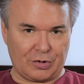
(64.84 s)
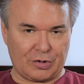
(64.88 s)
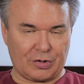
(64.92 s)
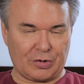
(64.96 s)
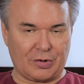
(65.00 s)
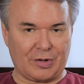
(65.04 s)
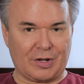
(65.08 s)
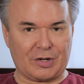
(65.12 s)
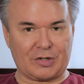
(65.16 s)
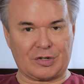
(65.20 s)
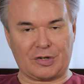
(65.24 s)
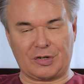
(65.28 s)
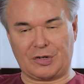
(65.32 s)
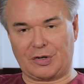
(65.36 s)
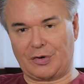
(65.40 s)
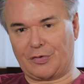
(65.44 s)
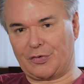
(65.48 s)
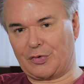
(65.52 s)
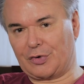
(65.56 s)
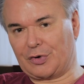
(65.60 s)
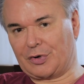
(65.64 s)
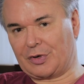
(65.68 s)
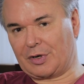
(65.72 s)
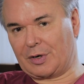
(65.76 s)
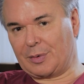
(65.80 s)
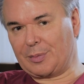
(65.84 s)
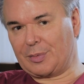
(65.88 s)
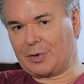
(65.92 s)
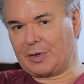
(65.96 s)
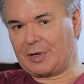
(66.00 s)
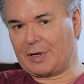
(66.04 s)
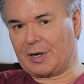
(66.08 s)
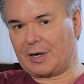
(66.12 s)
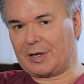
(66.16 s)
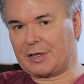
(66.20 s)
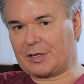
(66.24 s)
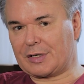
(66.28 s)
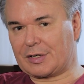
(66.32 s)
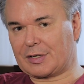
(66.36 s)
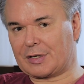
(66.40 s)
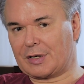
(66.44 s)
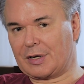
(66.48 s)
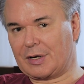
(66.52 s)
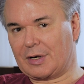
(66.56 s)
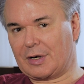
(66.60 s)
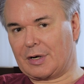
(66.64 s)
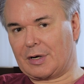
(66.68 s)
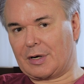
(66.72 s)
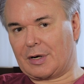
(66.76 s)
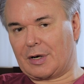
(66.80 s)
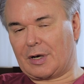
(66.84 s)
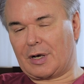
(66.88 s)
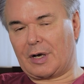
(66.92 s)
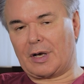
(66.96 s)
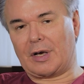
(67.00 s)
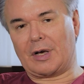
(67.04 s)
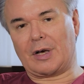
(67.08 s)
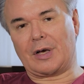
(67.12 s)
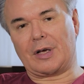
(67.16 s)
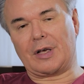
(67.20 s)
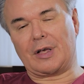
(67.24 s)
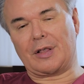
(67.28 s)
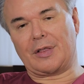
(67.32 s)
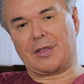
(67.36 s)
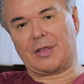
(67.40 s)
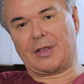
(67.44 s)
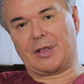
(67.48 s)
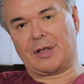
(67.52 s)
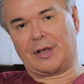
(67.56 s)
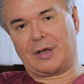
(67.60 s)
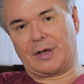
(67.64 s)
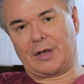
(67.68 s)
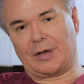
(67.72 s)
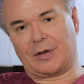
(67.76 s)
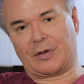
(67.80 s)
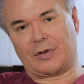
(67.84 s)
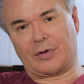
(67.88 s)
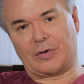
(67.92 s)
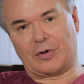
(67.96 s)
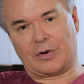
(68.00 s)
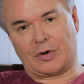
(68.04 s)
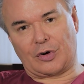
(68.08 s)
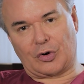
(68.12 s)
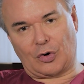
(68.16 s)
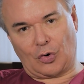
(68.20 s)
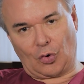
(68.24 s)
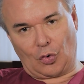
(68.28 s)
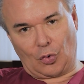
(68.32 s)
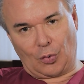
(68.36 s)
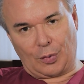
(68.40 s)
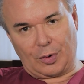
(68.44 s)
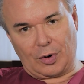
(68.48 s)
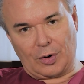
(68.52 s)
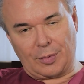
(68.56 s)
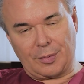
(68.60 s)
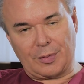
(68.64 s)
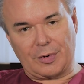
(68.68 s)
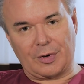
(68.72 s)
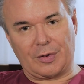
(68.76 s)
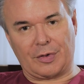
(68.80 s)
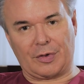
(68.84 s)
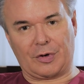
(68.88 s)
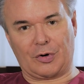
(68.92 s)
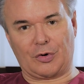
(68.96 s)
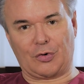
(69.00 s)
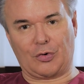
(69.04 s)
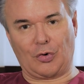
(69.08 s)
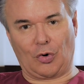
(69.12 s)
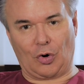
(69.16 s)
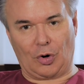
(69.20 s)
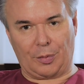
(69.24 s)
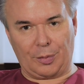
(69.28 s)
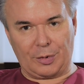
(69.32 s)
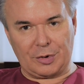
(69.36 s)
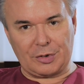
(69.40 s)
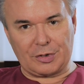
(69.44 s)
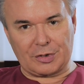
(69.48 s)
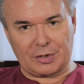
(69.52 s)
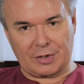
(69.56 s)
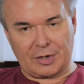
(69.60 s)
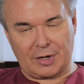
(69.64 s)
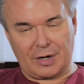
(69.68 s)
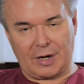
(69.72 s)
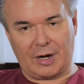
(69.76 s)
So there's a different impedance in the corium, in the dermis,